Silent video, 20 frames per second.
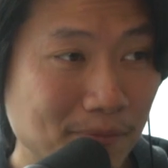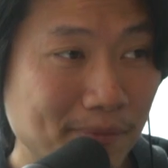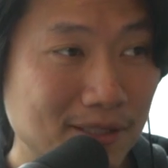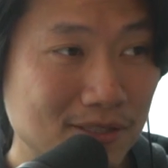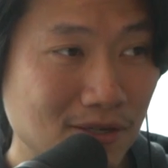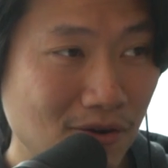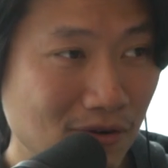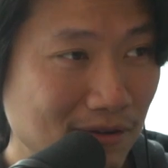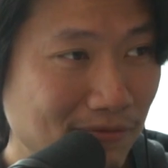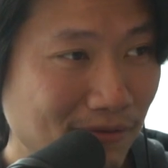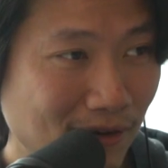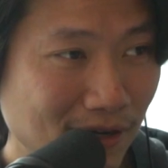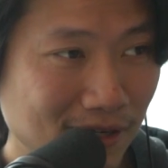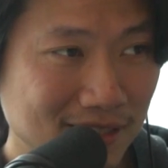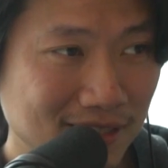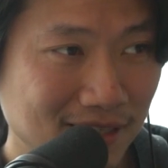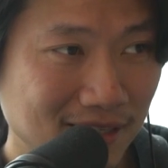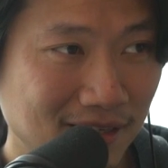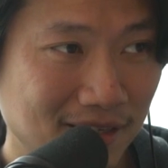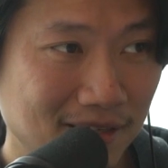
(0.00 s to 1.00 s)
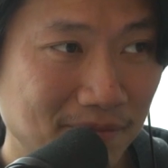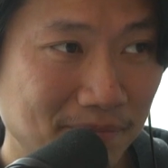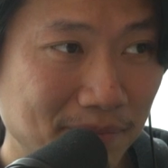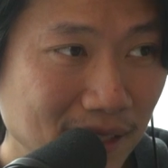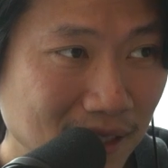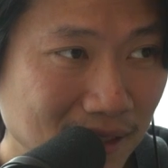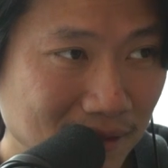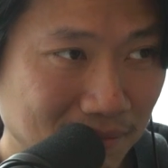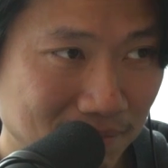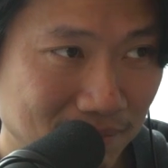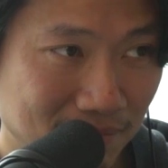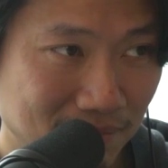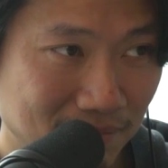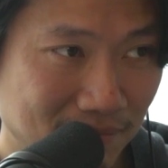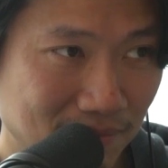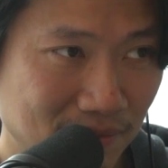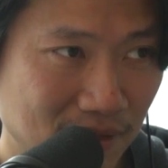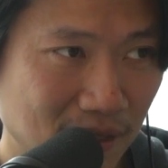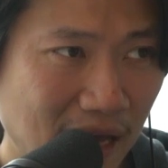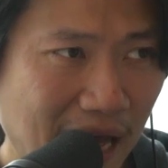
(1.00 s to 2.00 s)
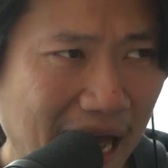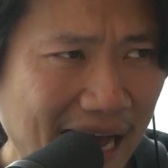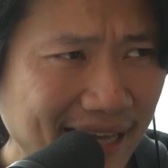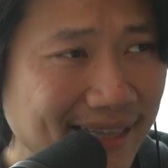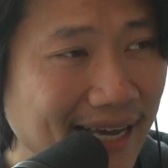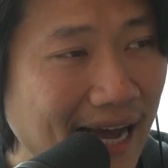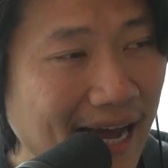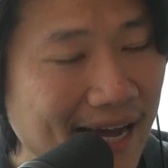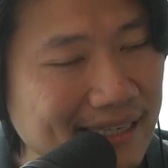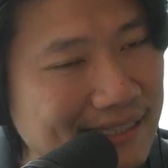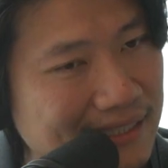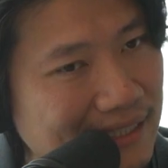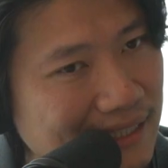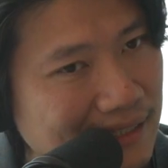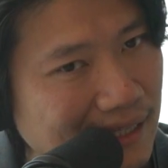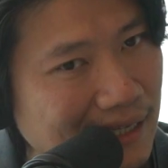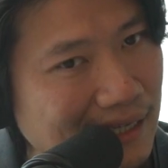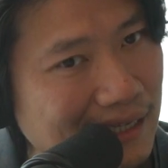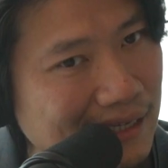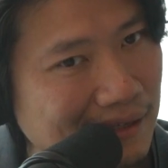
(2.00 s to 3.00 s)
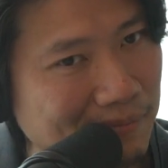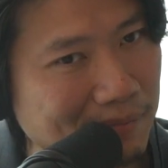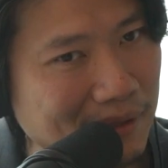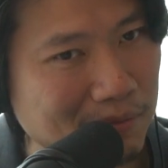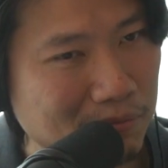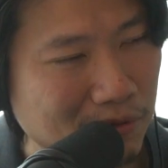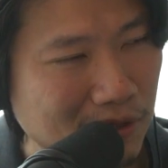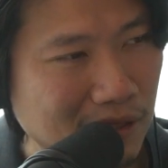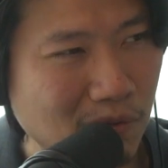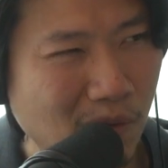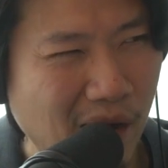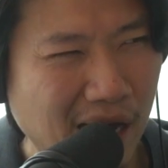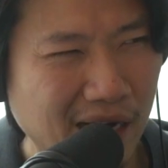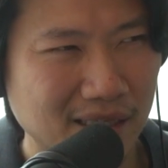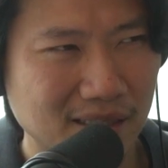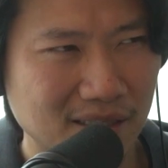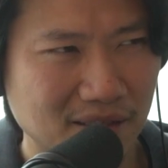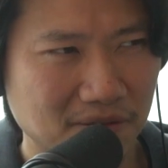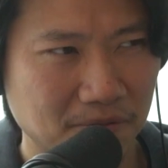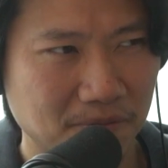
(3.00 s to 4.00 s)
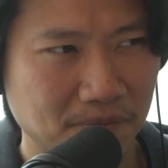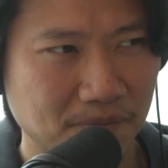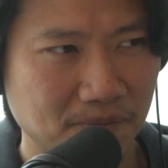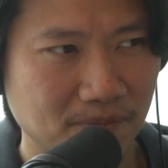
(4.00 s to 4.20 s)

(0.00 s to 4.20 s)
about Tony Ferguson and Khabib. Mm. I actually think Khabib really wanted though.